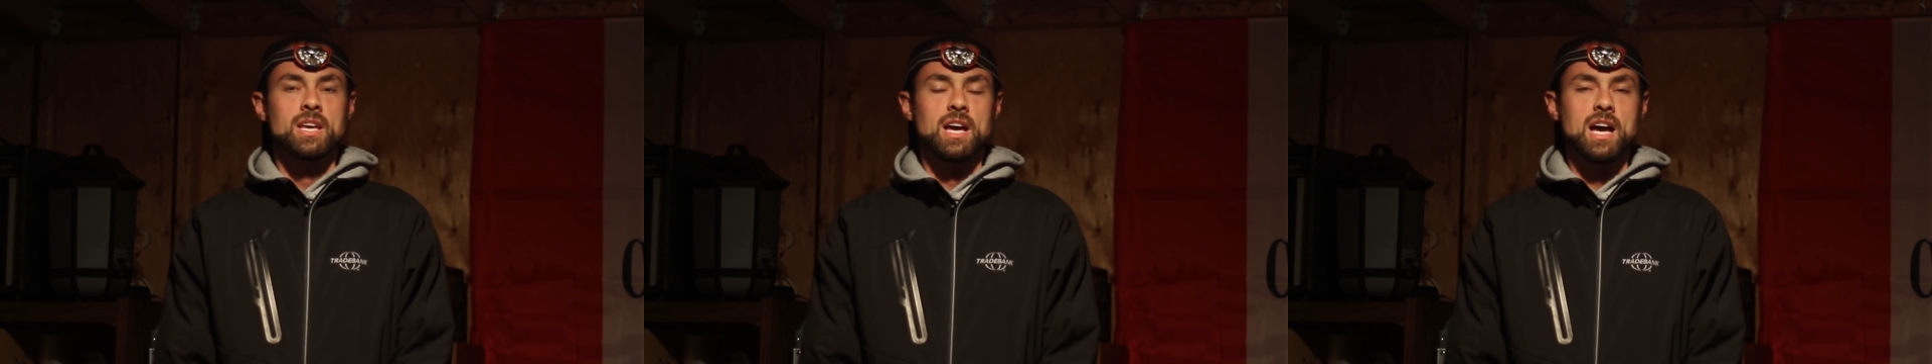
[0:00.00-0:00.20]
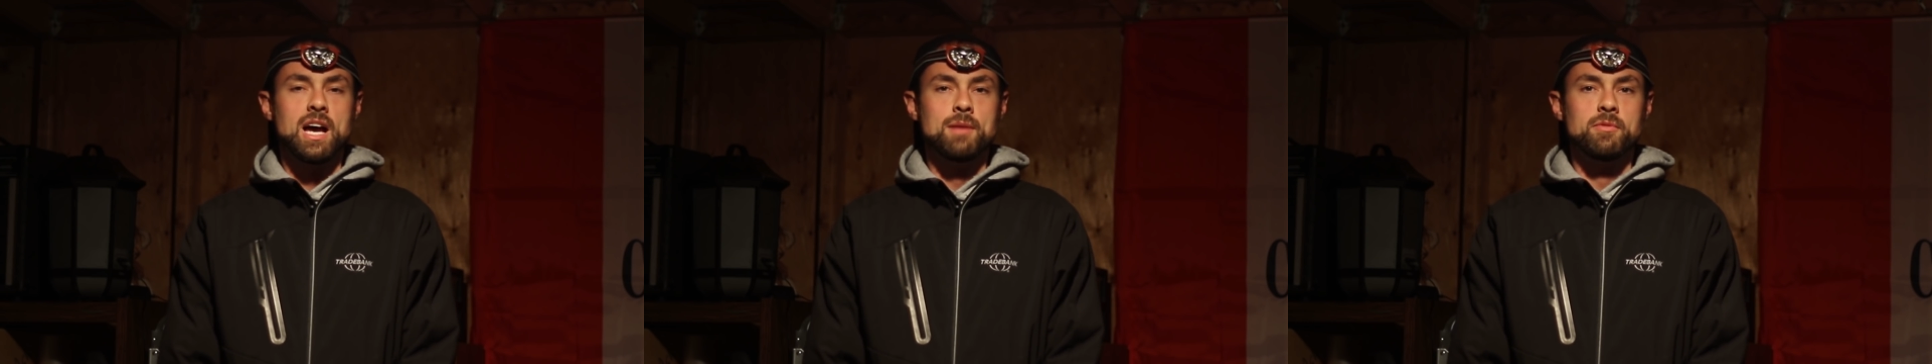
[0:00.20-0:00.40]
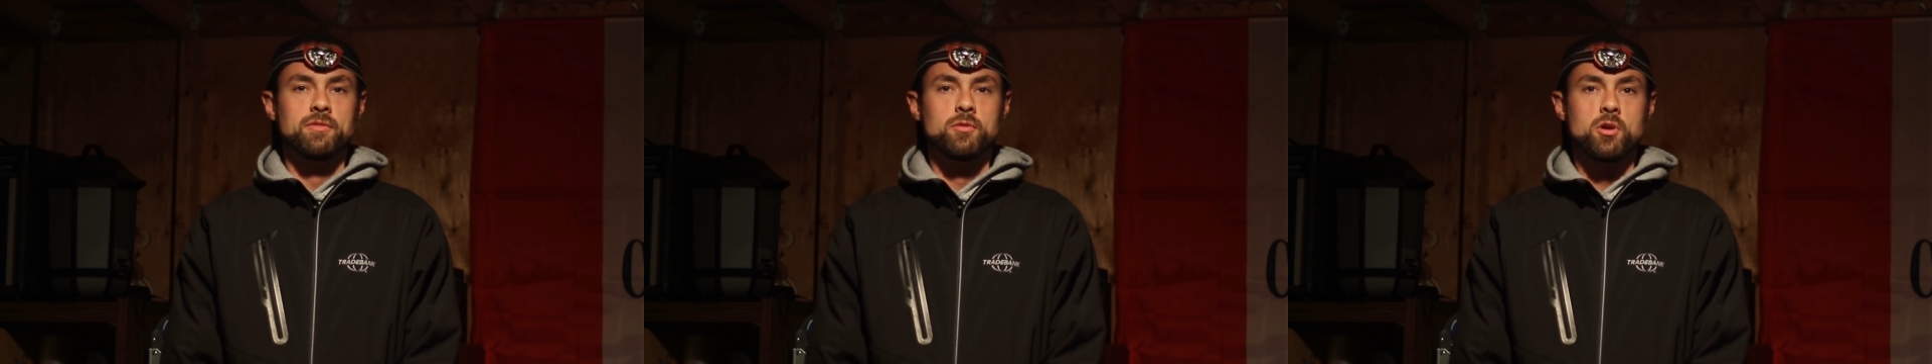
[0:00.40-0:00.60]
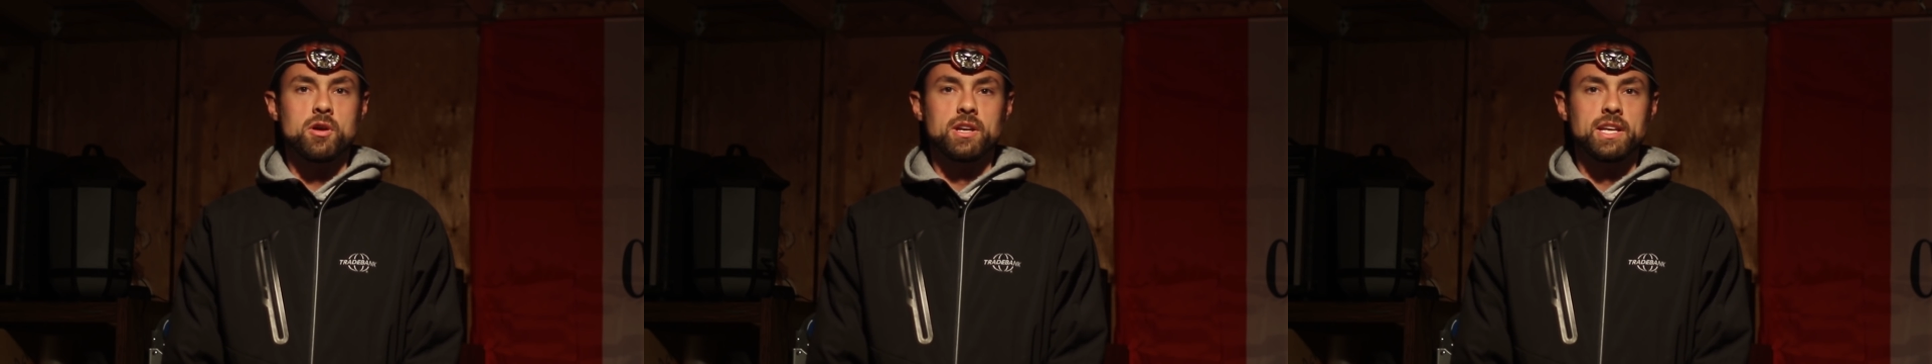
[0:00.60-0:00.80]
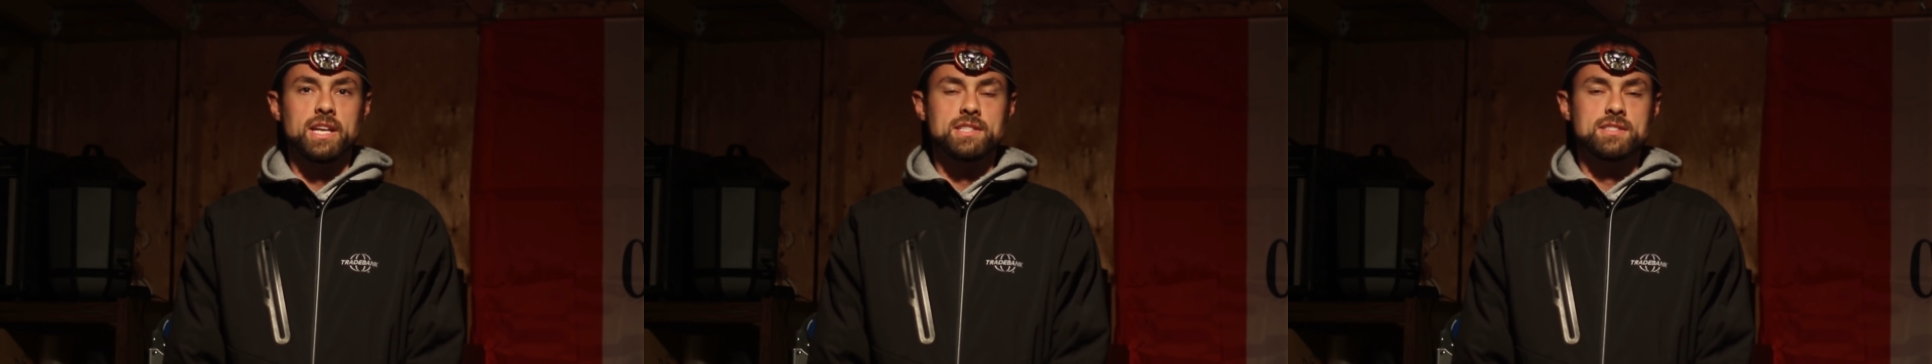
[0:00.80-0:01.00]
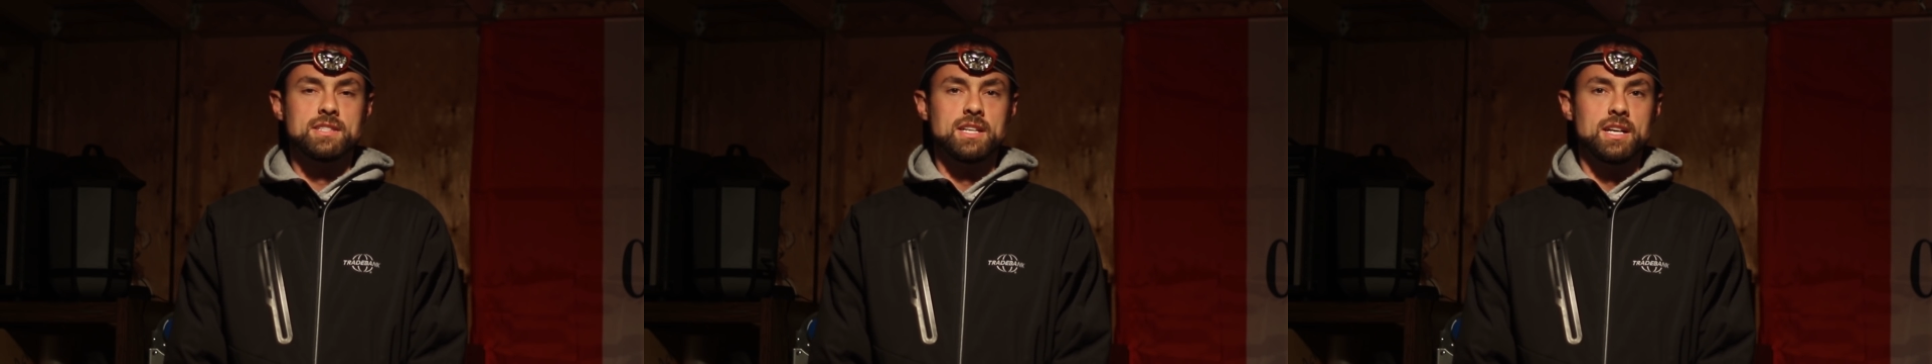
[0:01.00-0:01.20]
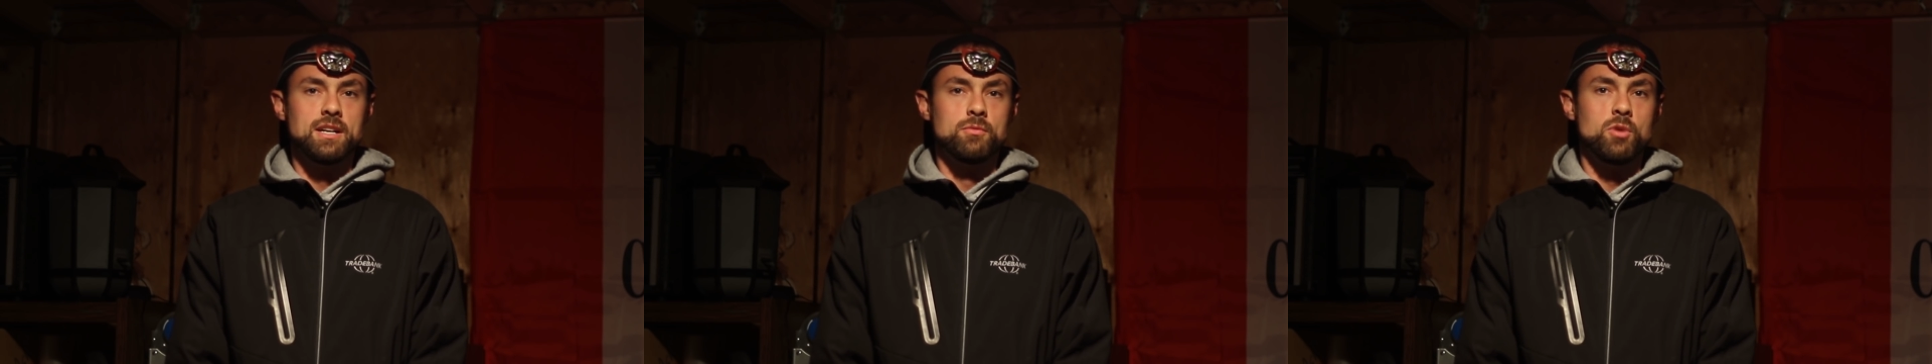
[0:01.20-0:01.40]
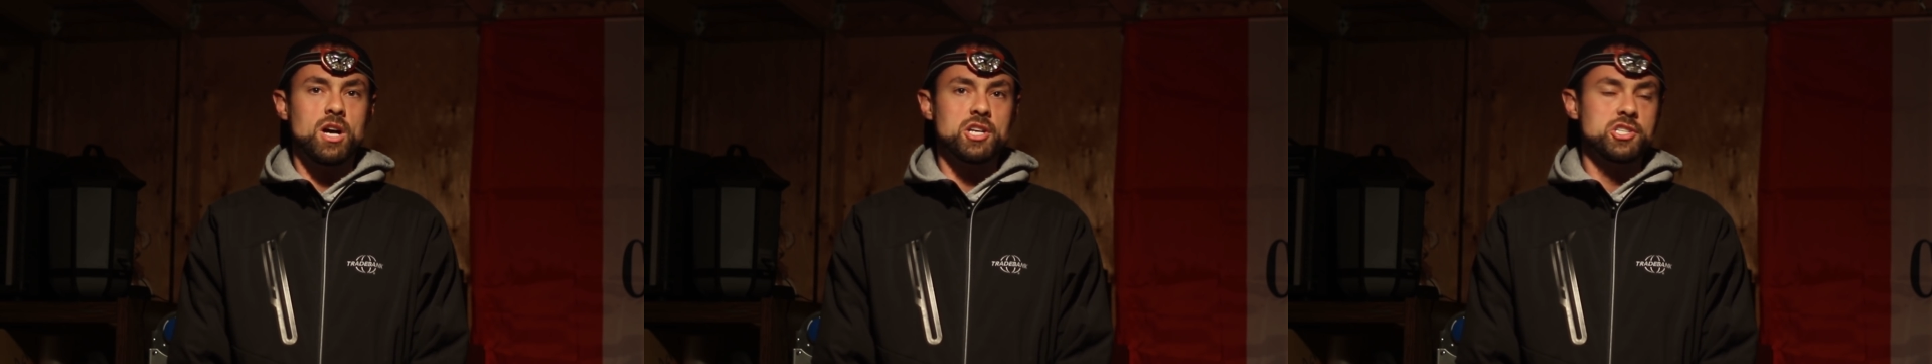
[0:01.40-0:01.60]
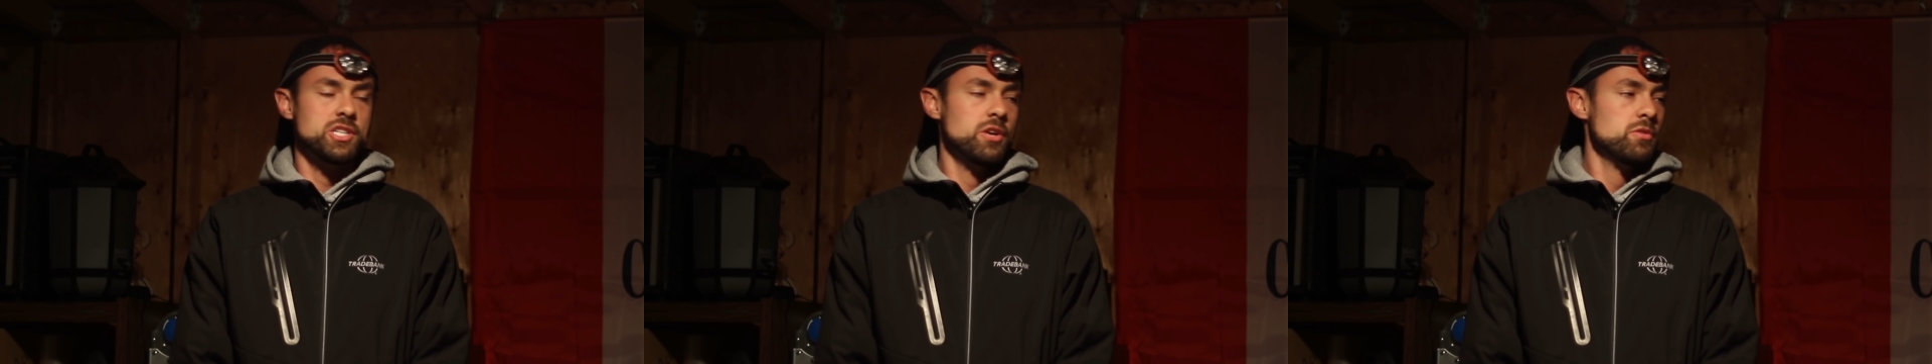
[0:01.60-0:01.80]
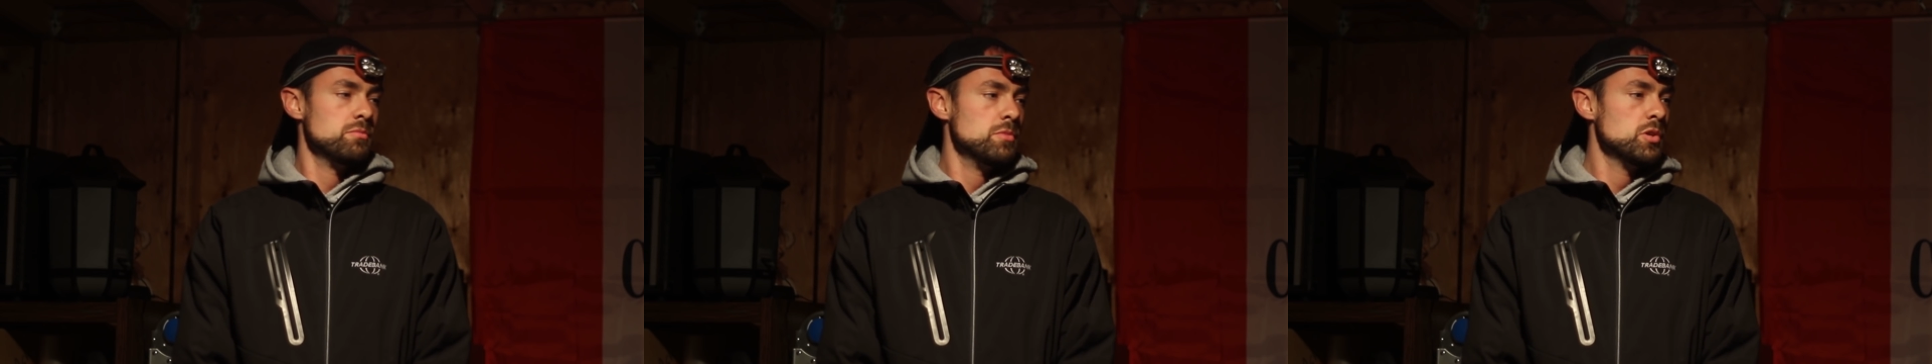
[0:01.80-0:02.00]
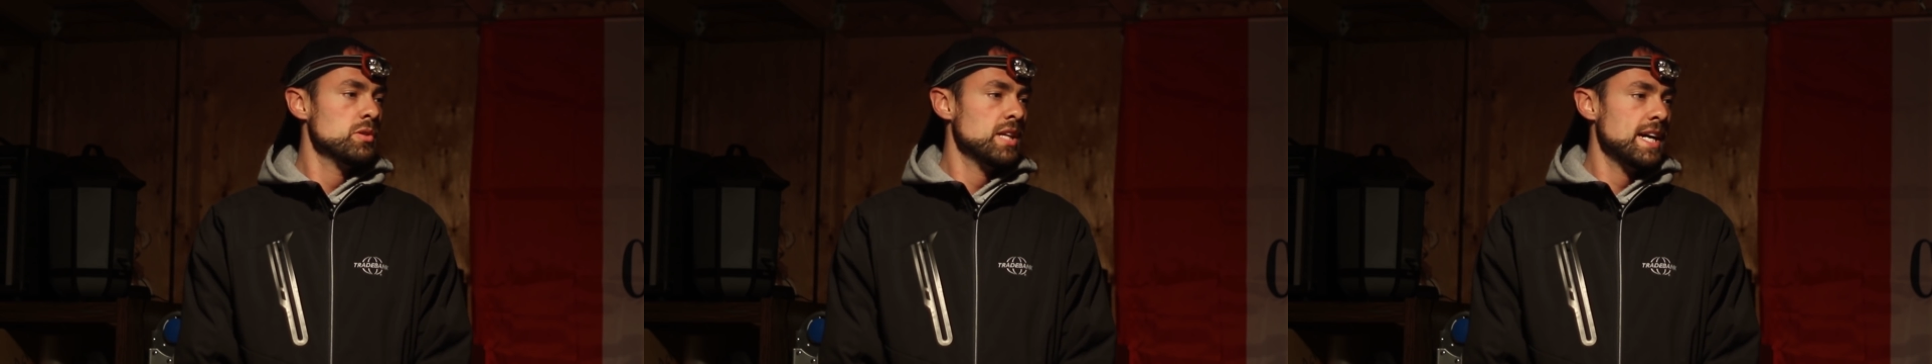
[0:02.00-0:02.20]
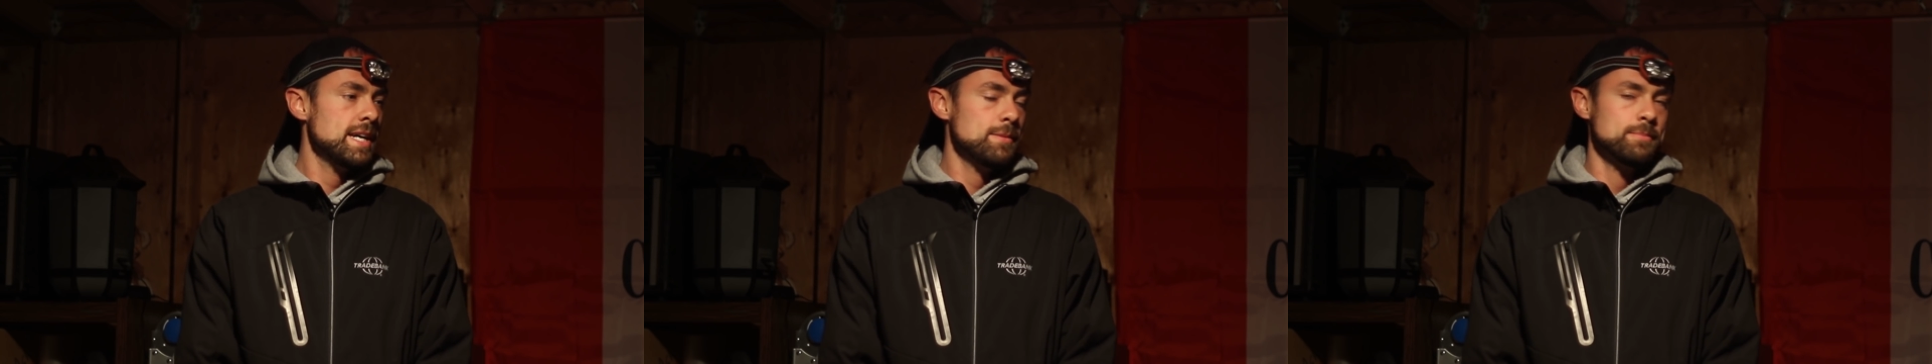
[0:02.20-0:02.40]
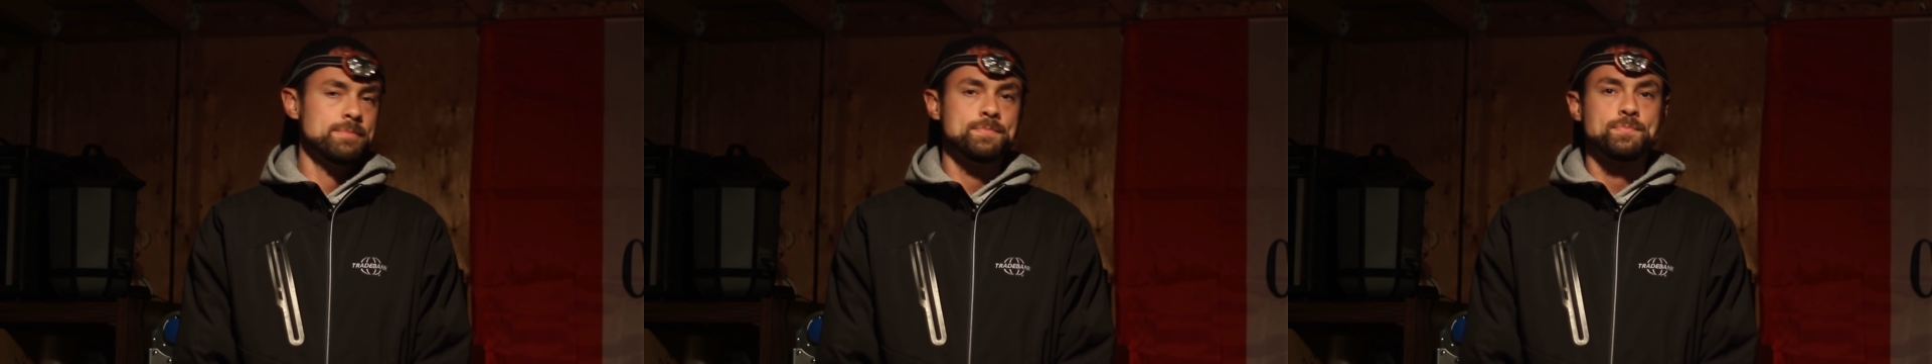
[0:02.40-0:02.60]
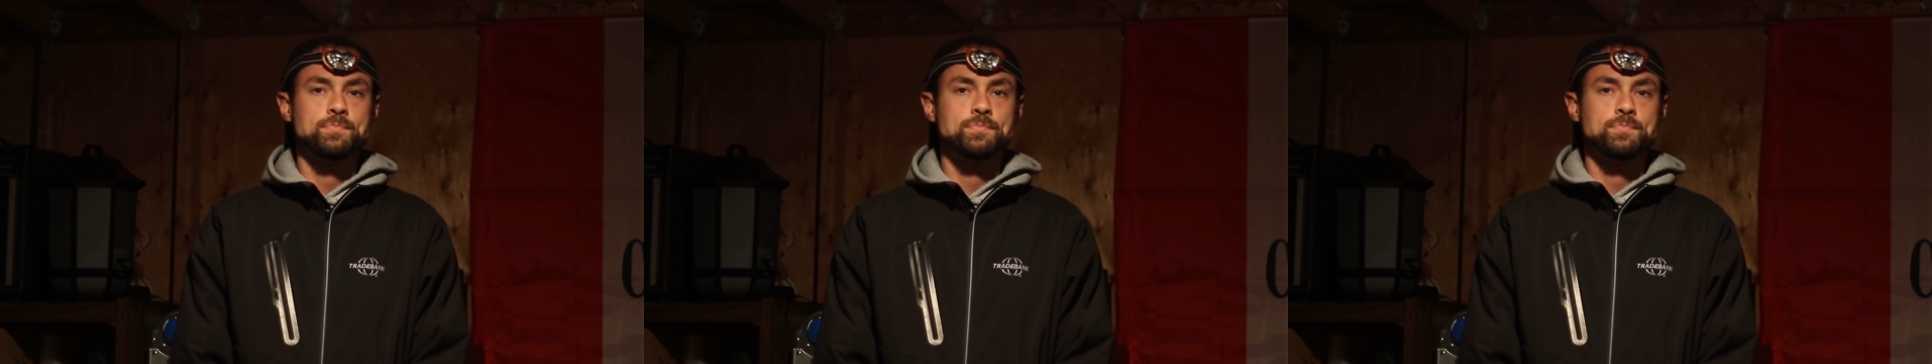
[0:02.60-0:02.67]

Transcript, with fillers: uh, before it gets uh, washed out in moonlight.